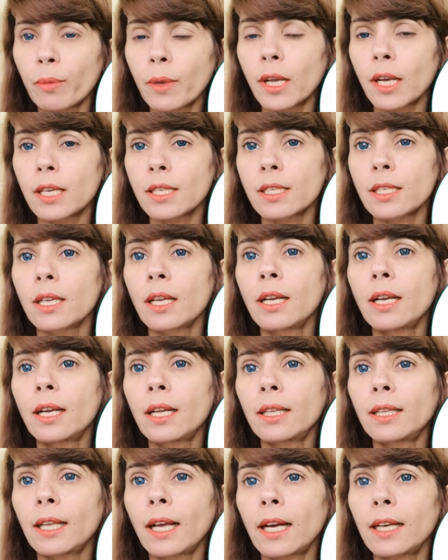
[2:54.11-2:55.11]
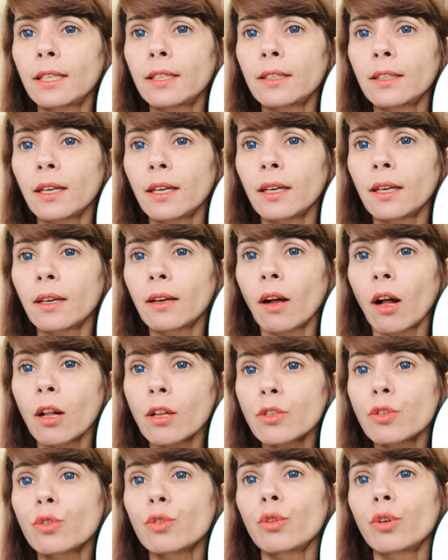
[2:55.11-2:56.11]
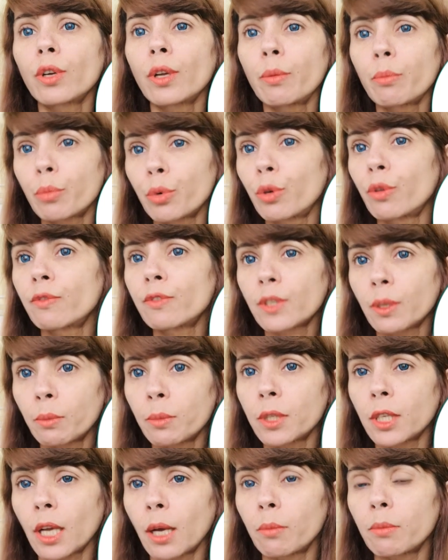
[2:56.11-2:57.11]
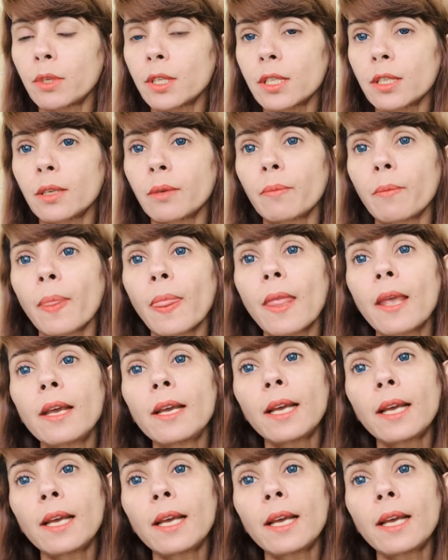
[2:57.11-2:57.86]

because that also improves the metabolism.